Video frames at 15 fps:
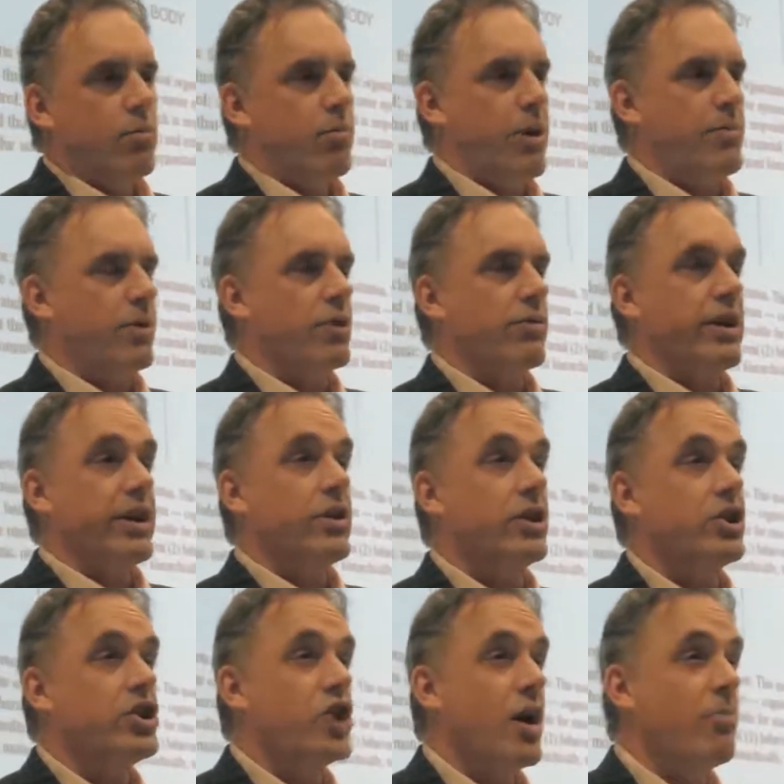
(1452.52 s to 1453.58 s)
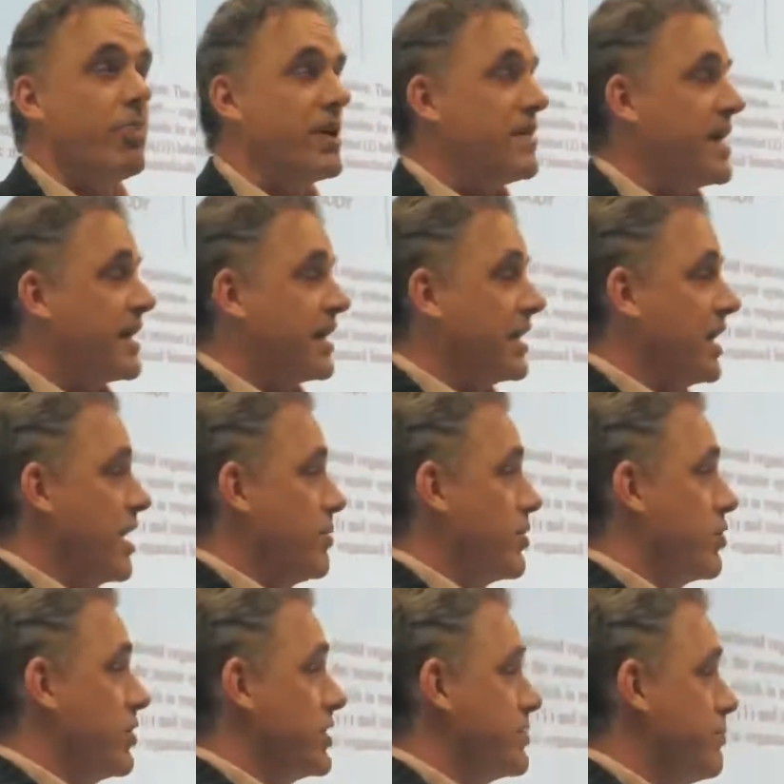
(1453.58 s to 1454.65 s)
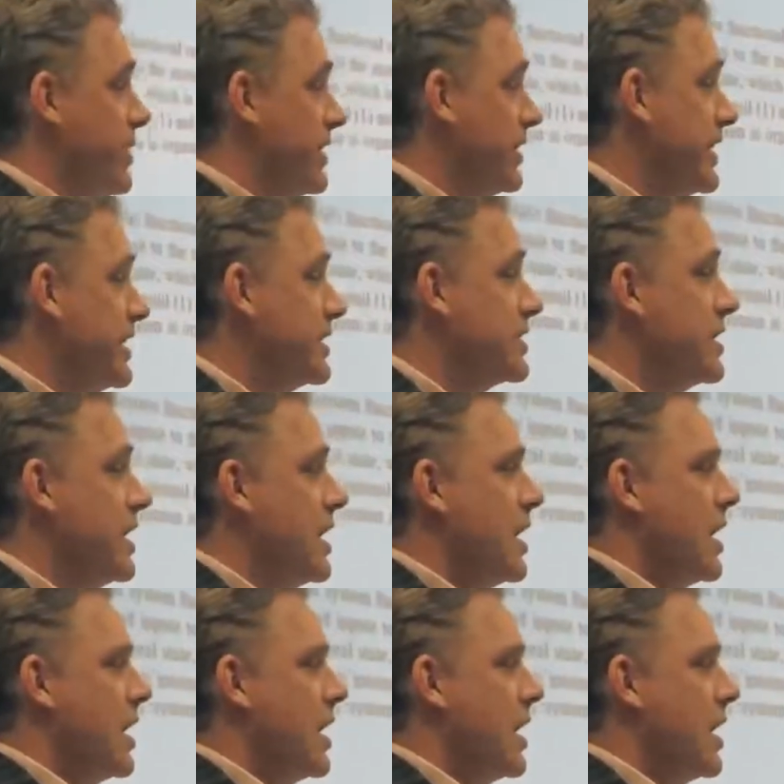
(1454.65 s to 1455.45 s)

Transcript: people are really good at jumping, they can climb across buildings.